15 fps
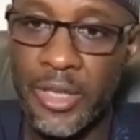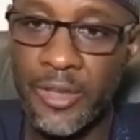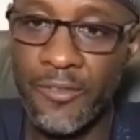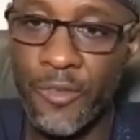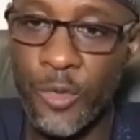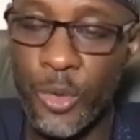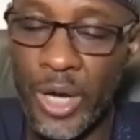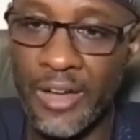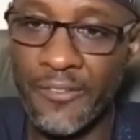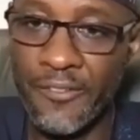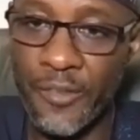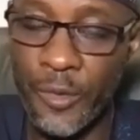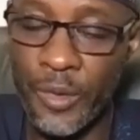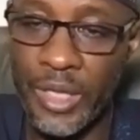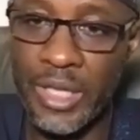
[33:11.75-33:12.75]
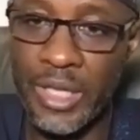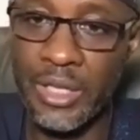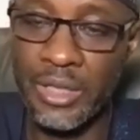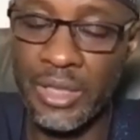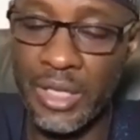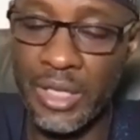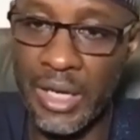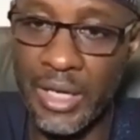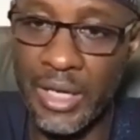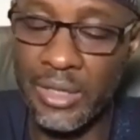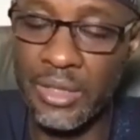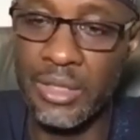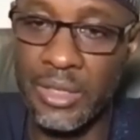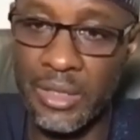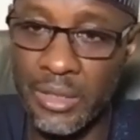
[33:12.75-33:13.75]
If you have your ears and
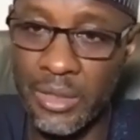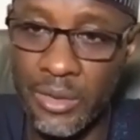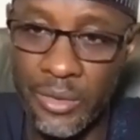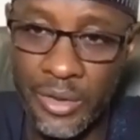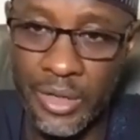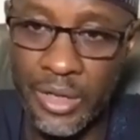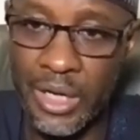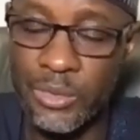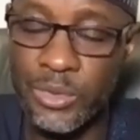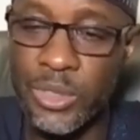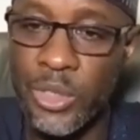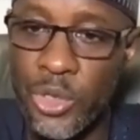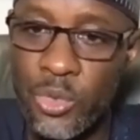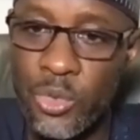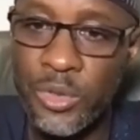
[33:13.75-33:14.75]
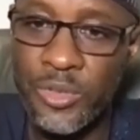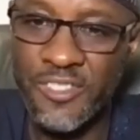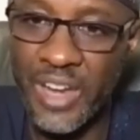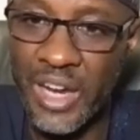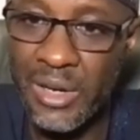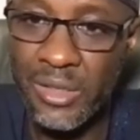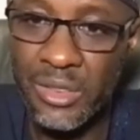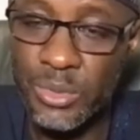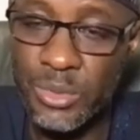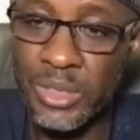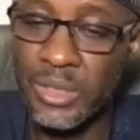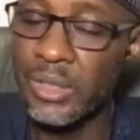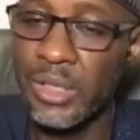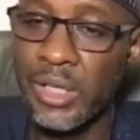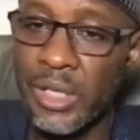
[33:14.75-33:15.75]
eyes on the ground, you would very
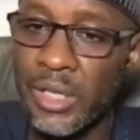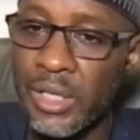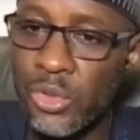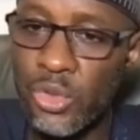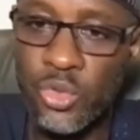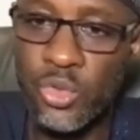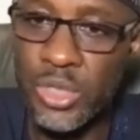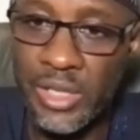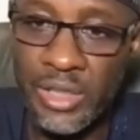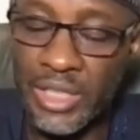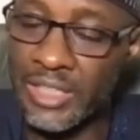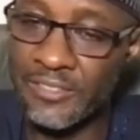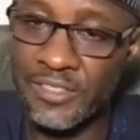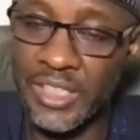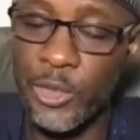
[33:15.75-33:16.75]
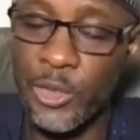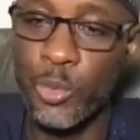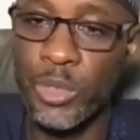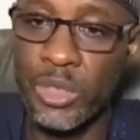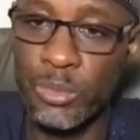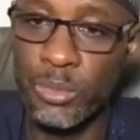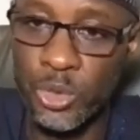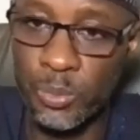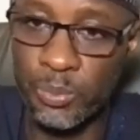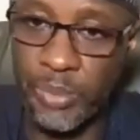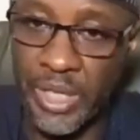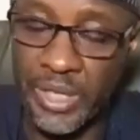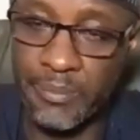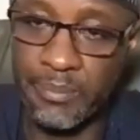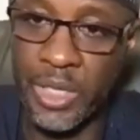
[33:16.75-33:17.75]
soon, 2 days after, you'll be able to
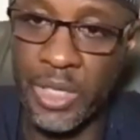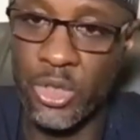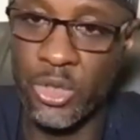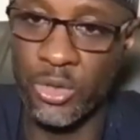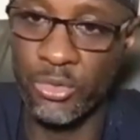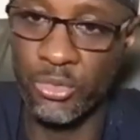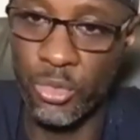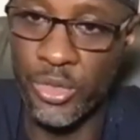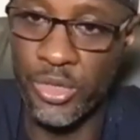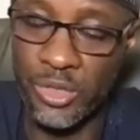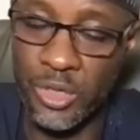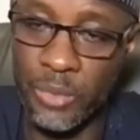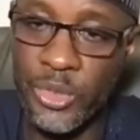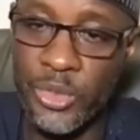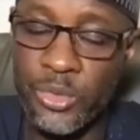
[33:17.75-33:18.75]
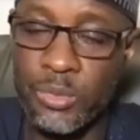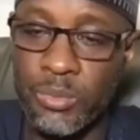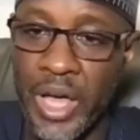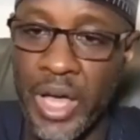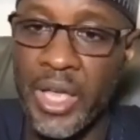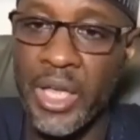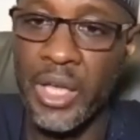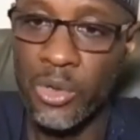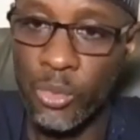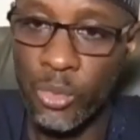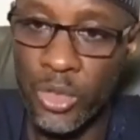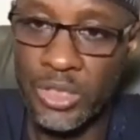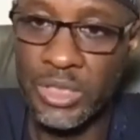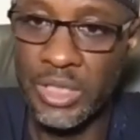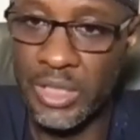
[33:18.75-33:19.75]
pick a picture of who is coming to buy
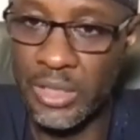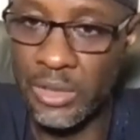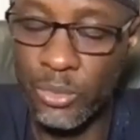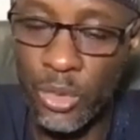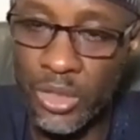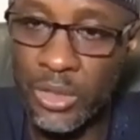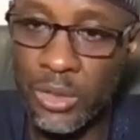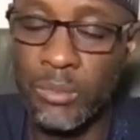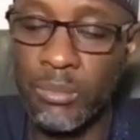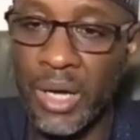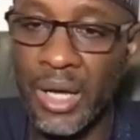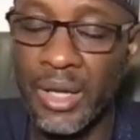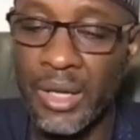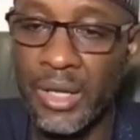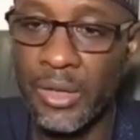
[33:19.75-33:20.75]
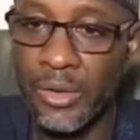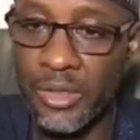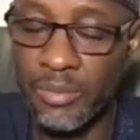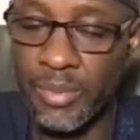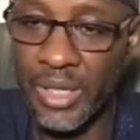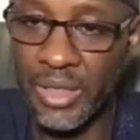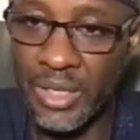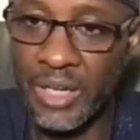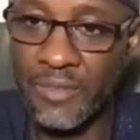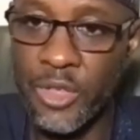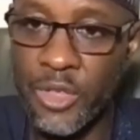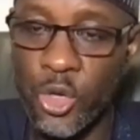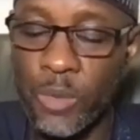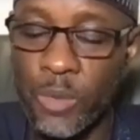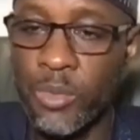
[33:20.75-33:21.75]
what in what number. Does the person have
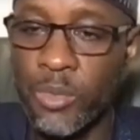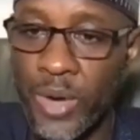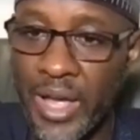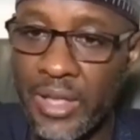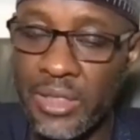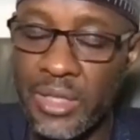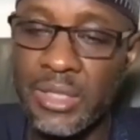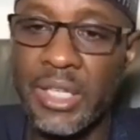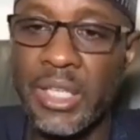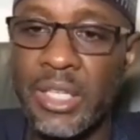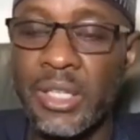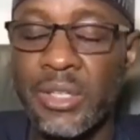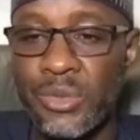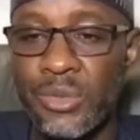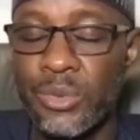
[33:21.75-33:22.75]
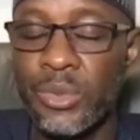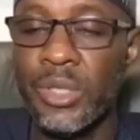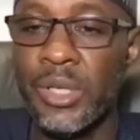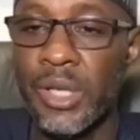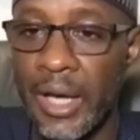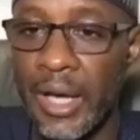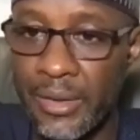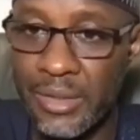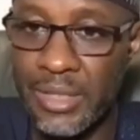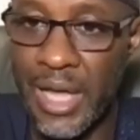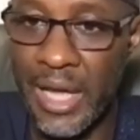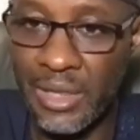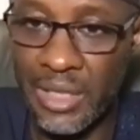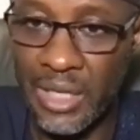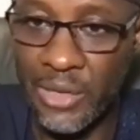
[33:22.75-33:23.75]
a shop? Where is he taking it to? And
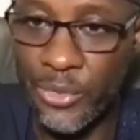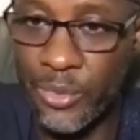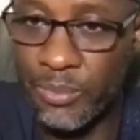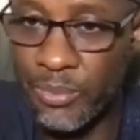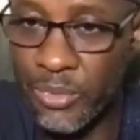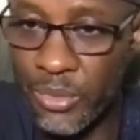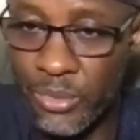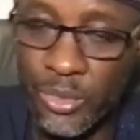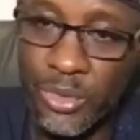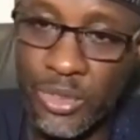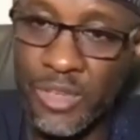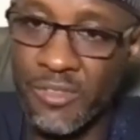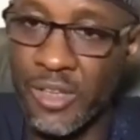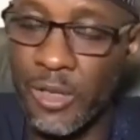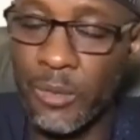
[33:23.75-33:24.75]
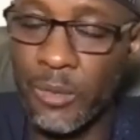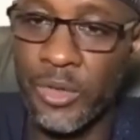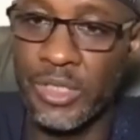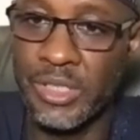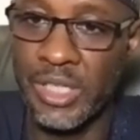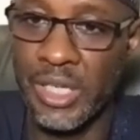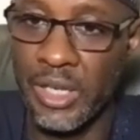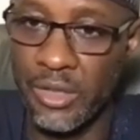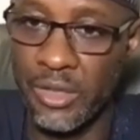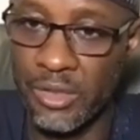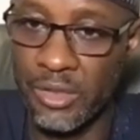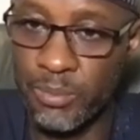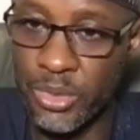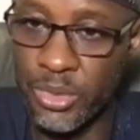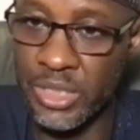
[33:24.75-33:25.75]
that's how you develop your
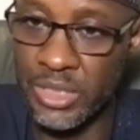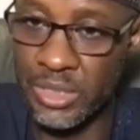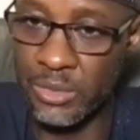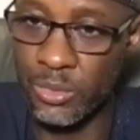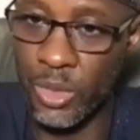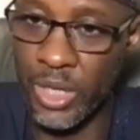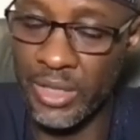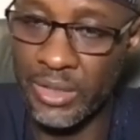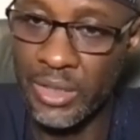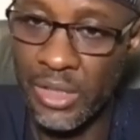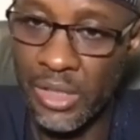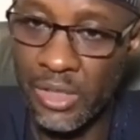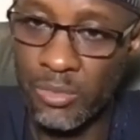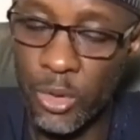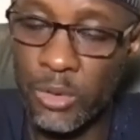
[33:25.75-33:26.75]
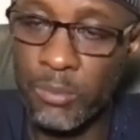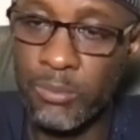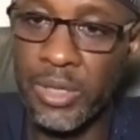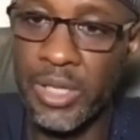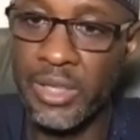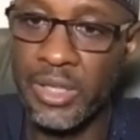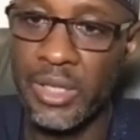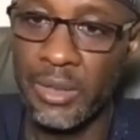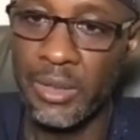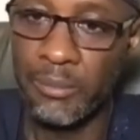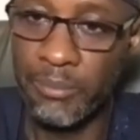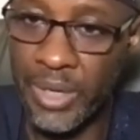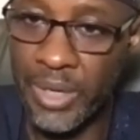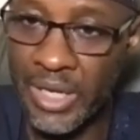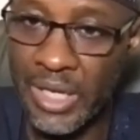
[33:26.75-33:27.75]
intelligence. Put it in one small place,
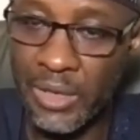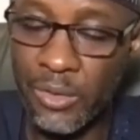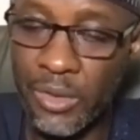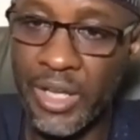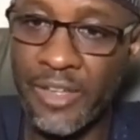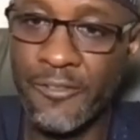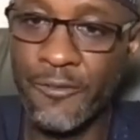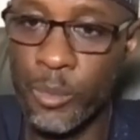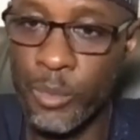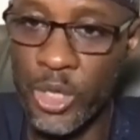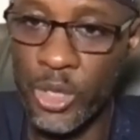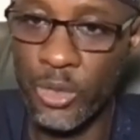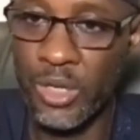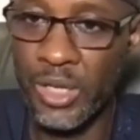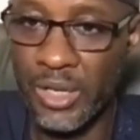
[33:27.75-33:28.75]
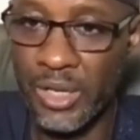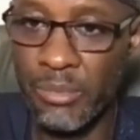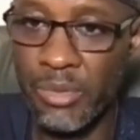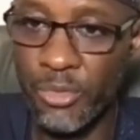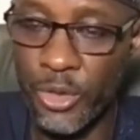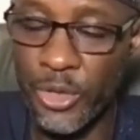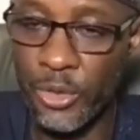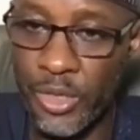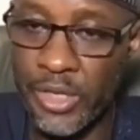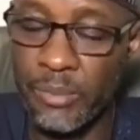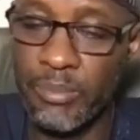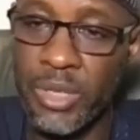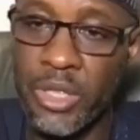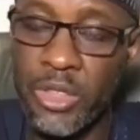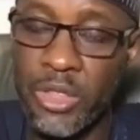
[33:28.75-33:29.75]
bring another information, and before you know it,
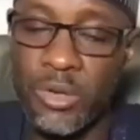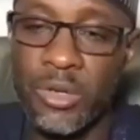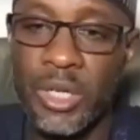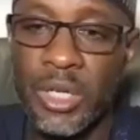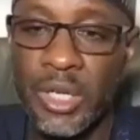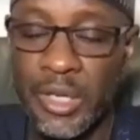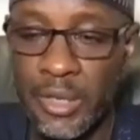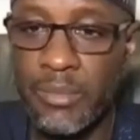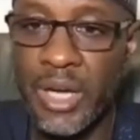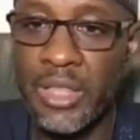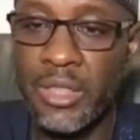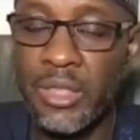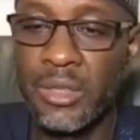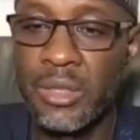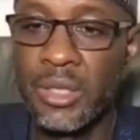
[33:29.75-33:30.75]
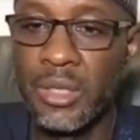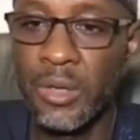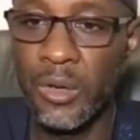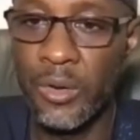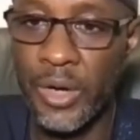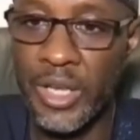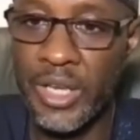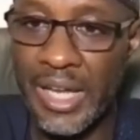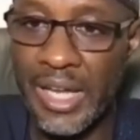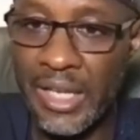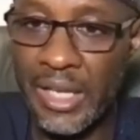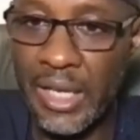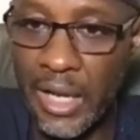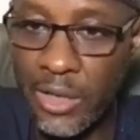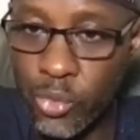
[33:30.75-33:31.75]
a picture emerges already, and
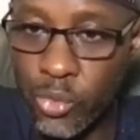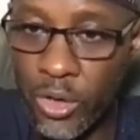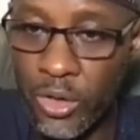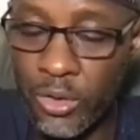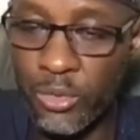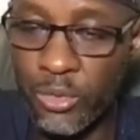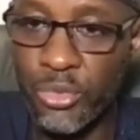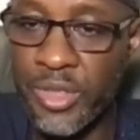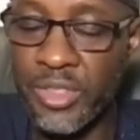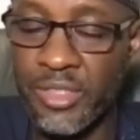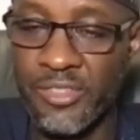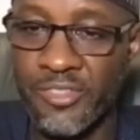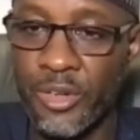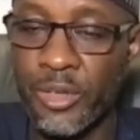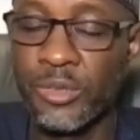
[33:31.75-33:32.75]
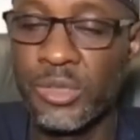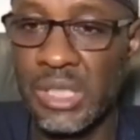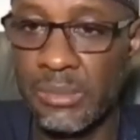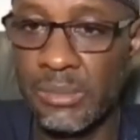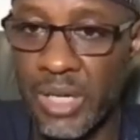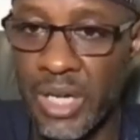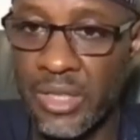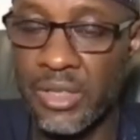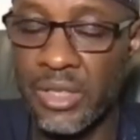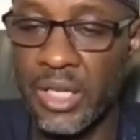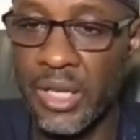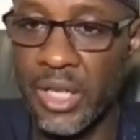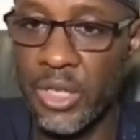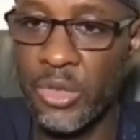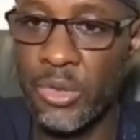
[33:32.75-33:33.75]
a network of who is involved emerges.
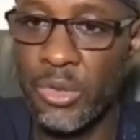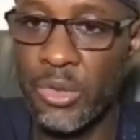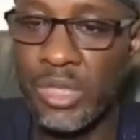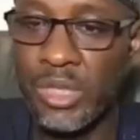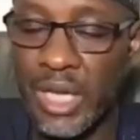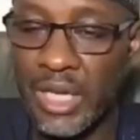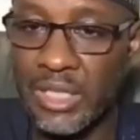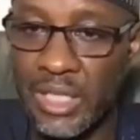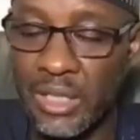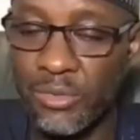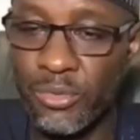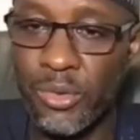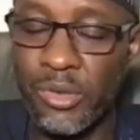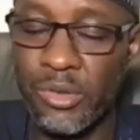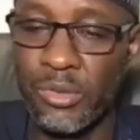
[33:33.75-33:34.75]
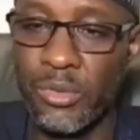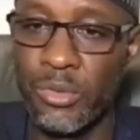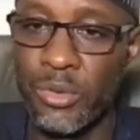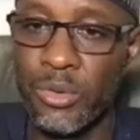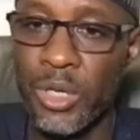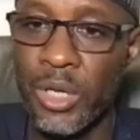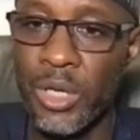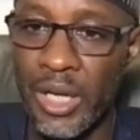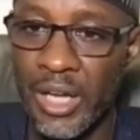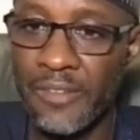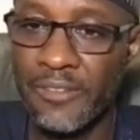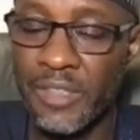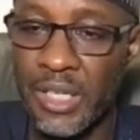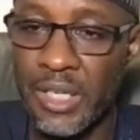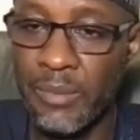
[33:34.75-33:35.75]
And then you use tactical force to go
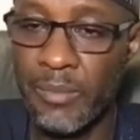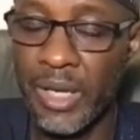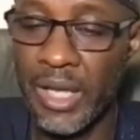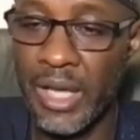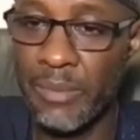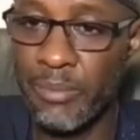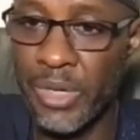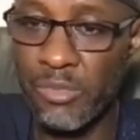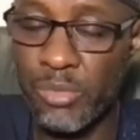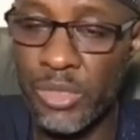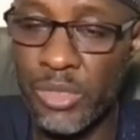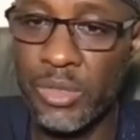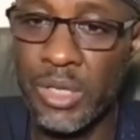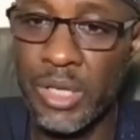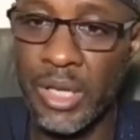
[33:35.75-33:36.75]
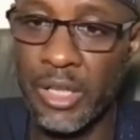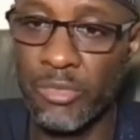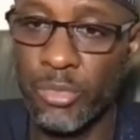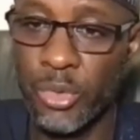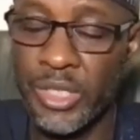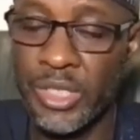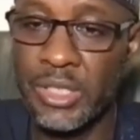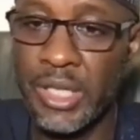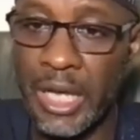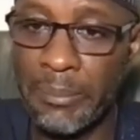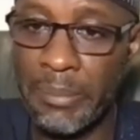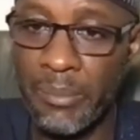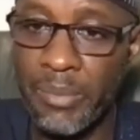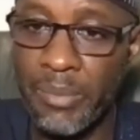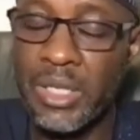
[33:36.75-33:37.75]
after them. And that brings me to the next point, the
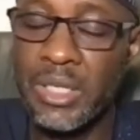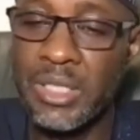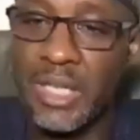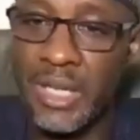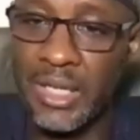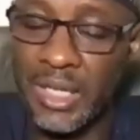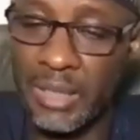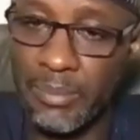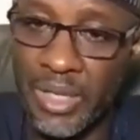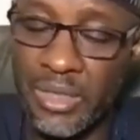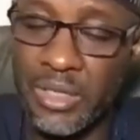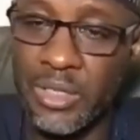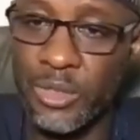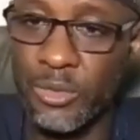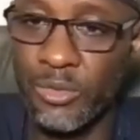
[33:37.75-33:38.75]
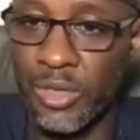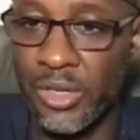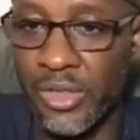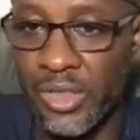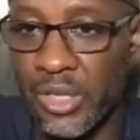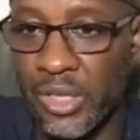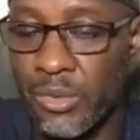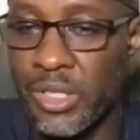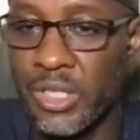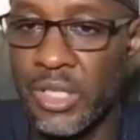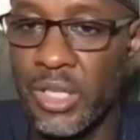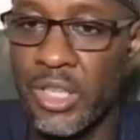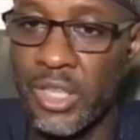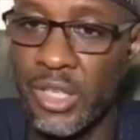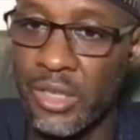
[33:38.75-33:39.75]
capability and capacity of our
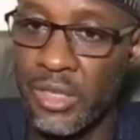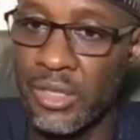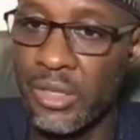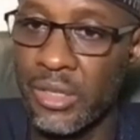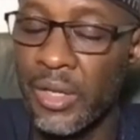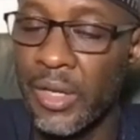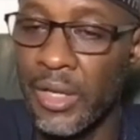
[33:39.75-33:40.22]
security agencies.